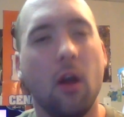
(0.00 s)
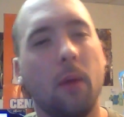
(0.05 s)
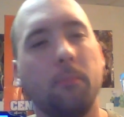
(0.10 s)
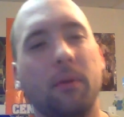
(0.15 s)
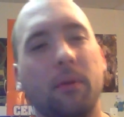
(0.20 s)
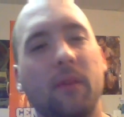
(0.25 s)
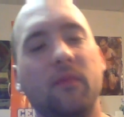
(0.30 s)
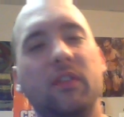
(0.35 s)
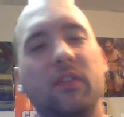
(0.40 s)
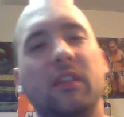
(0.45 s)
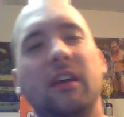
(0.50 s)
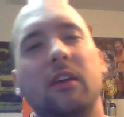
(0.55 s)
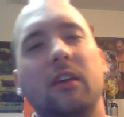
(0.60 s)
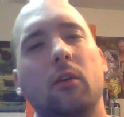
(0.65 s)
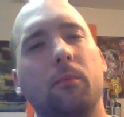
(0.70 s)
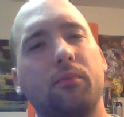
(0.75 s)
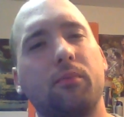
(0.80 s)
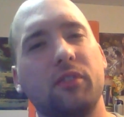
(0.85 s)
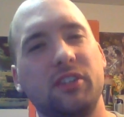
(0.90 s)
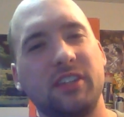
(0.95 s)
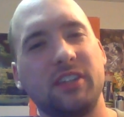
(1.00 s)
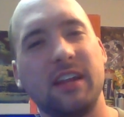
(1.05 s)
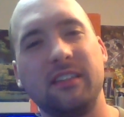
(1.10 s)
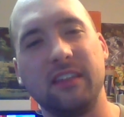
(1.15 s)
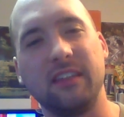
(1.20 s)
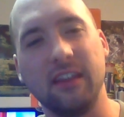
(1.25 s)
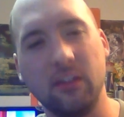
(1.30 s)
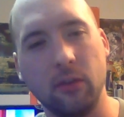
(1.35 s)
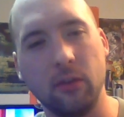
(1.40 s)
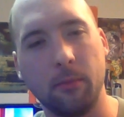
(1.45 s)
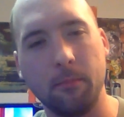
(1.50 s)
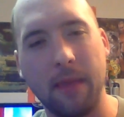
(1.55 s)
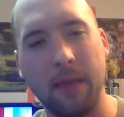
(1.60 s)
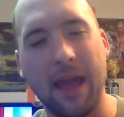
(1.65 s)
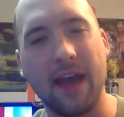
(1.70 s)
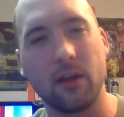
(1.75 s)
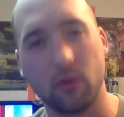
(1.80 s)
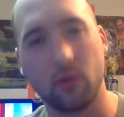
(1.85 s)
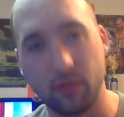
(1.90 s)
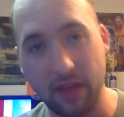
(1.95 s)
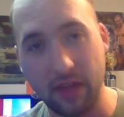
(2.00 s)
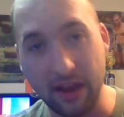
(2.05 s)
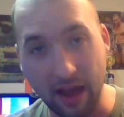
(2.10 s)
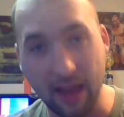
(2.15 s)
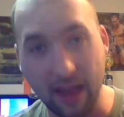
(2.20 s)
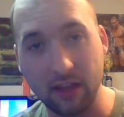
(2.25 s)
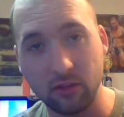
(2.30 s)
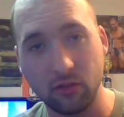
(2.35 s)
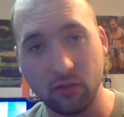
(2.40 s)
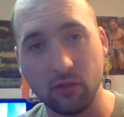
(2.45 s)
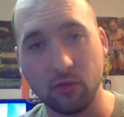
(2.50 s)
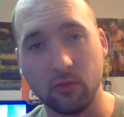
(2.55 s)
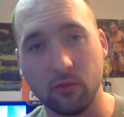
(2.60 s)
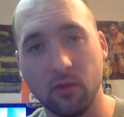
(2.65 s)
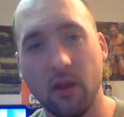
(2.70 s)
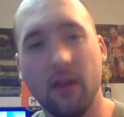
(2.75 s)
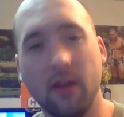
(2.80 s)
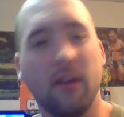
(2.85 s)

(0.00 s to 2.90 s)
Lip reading: but they don't present it in the manner that I do.